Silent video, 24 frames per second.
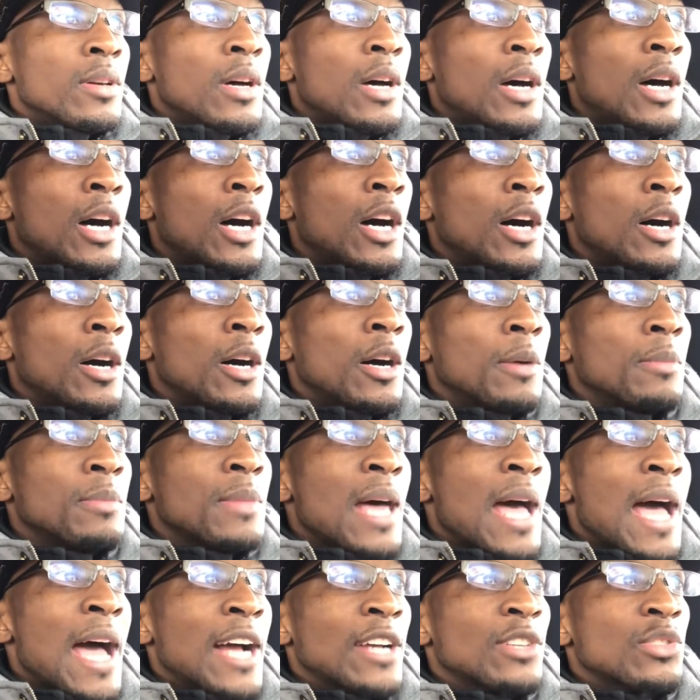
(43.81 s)
the
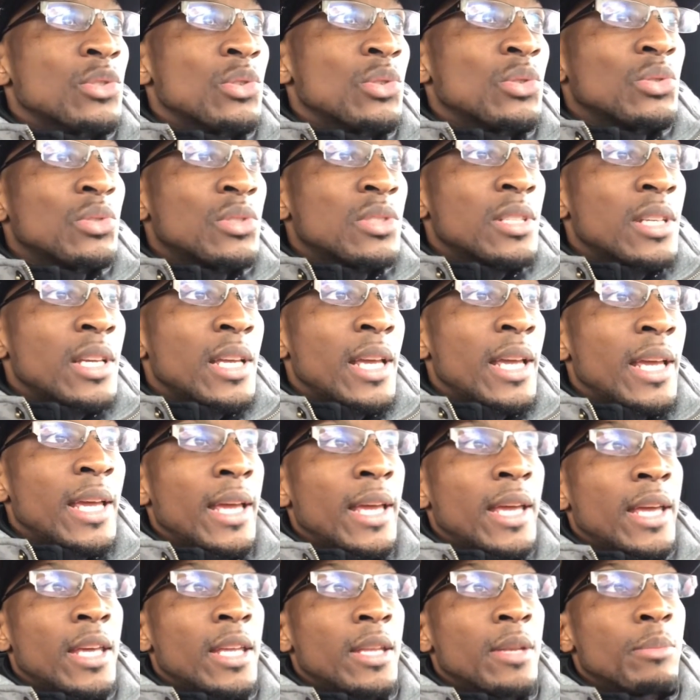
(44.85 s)
axles,
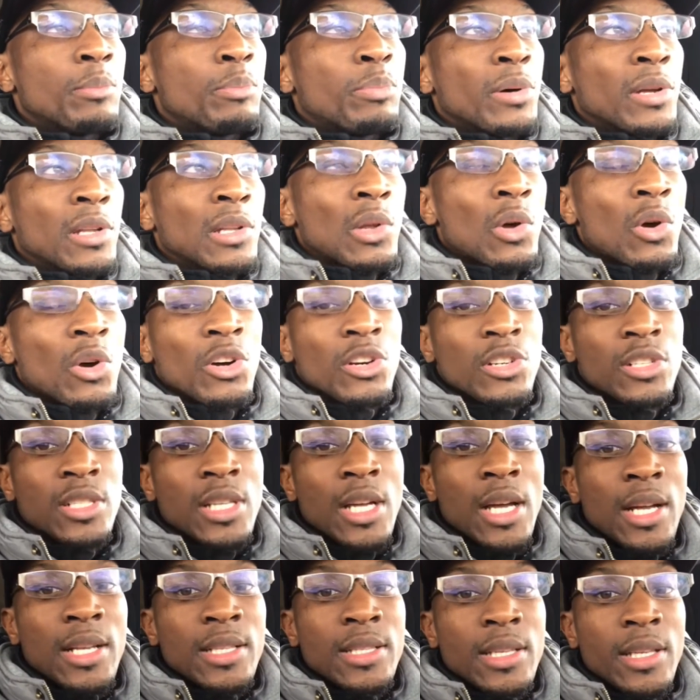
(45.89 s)
and put longer
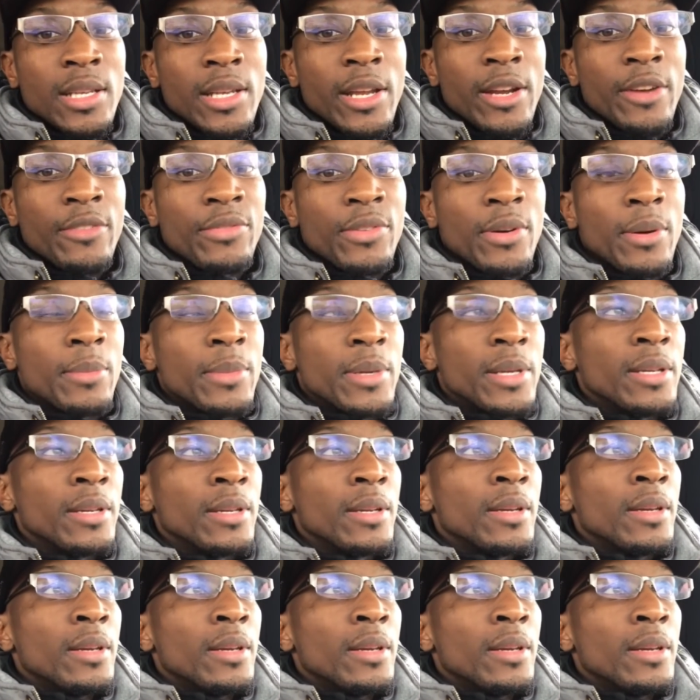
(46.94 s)
studs in there for me.